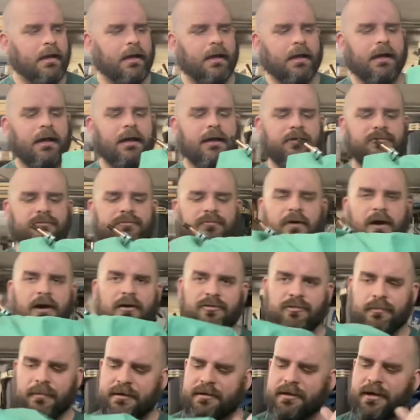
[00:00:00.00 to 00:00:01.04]
As far
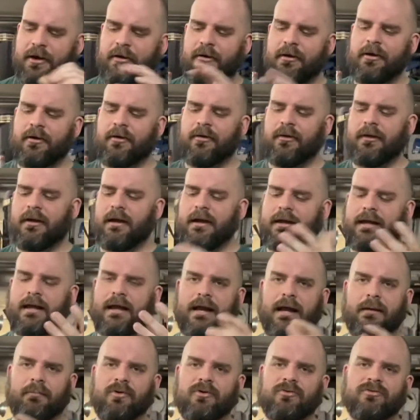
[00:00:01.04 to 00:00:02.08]
as material, again,
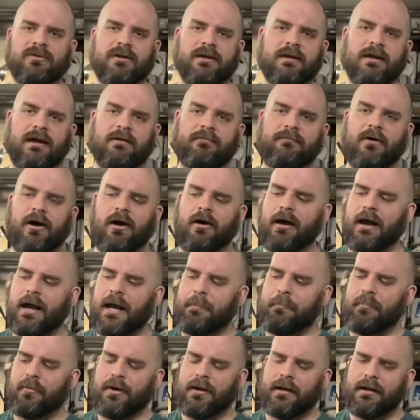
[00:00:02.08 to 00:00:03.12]
I'm using an FR
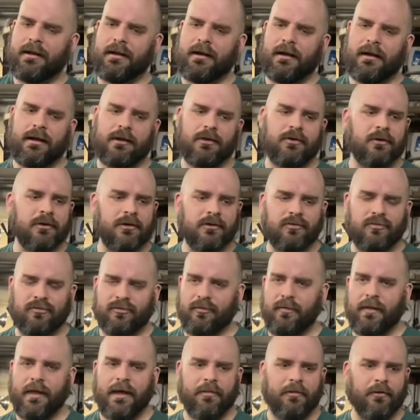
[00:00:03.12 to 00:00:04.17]
apron. You could use
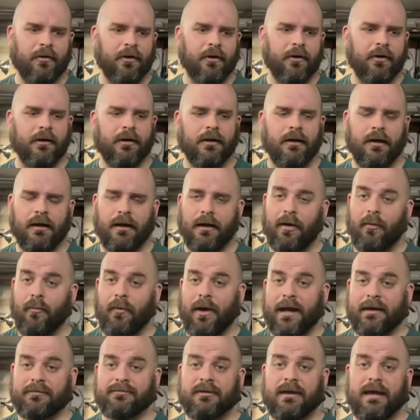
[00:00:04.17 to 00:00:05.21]
leather,
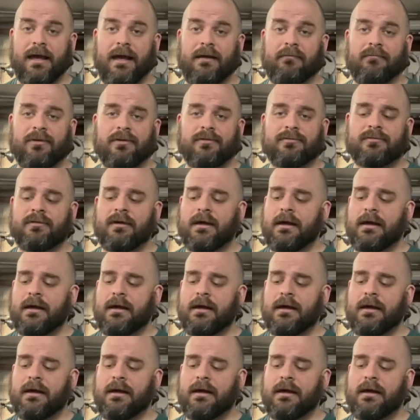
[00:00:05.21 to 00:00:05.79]
wax canvas,